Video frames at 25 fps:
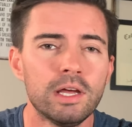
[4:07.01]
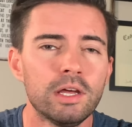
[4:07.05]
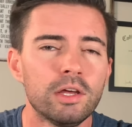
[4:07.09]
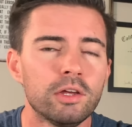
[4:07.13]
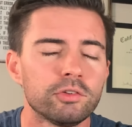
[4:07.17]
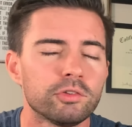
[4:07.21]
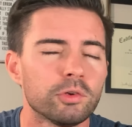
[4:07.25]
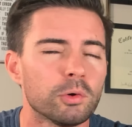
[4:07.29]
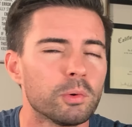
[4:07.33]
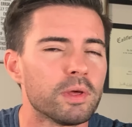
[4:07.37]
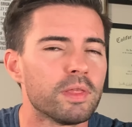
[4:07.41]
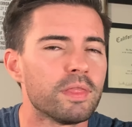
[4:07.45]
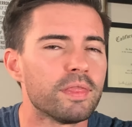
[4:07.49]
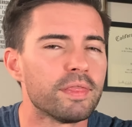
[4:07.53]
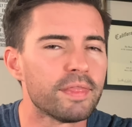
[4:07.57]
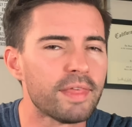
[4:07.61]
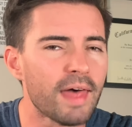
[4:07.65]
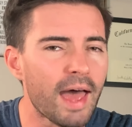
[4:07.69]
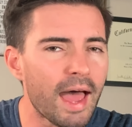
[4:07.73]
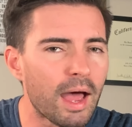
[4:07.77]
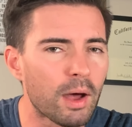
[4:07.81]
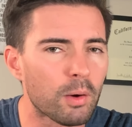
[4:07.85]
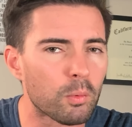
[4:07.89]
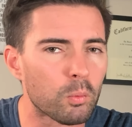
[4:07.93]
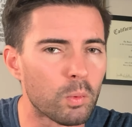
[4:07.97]
So in
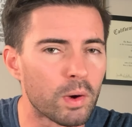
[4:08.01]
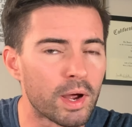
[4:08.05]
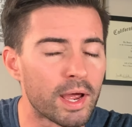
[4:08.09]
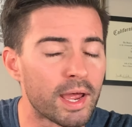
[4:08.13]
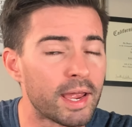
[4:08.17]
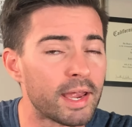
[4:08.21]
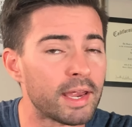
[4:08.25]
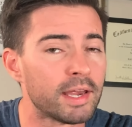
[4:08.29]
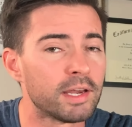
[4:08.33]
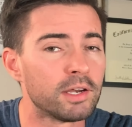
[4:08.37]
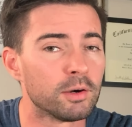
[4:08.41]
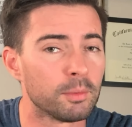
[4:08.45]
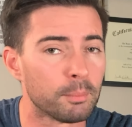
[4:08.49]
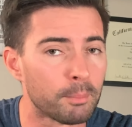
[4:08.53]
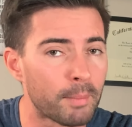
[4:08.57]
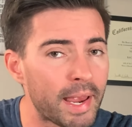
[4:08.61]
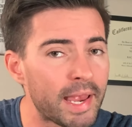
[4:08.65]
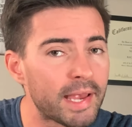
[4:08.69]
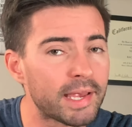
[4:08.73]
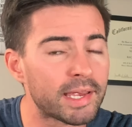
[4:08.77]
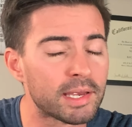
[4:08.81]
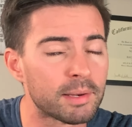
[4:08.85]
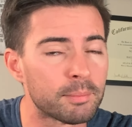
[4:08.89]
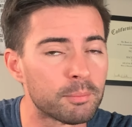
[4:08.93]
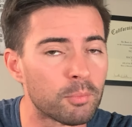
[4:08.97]
that way, you're
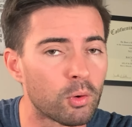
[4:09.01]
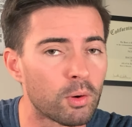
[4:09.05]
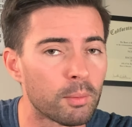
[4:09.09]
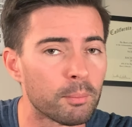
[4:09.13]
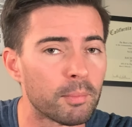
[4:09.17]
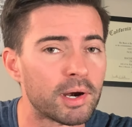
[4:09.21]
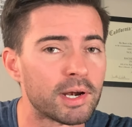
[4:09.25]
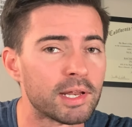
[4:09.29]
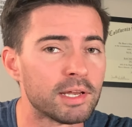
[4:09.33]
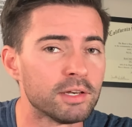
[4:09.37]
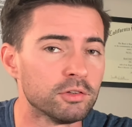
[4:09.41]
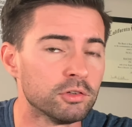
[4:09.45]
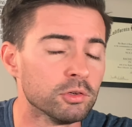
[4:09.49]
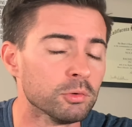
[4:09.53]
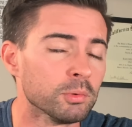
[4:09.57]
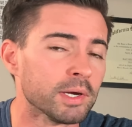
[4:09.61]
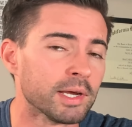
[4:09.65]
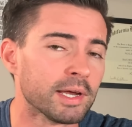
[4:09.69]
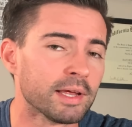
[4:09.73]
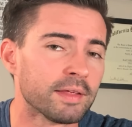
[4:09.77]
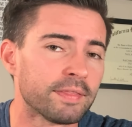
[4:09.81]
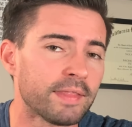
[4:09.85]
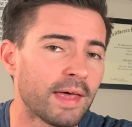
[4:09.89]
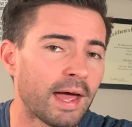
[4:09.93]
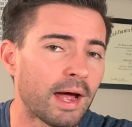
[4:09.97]
making more money doing
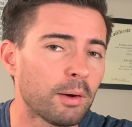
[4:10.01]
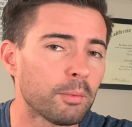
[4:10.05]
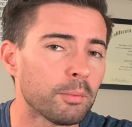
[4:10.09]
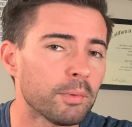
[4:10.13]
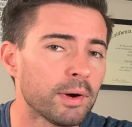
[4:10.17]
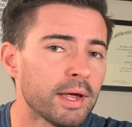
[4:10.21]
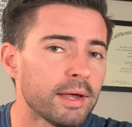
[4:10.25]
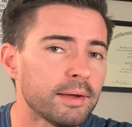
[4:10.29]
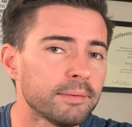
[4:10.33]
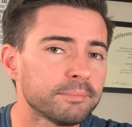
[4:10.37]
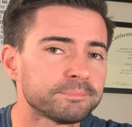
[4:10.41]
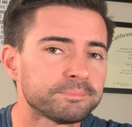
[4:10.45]
it that way.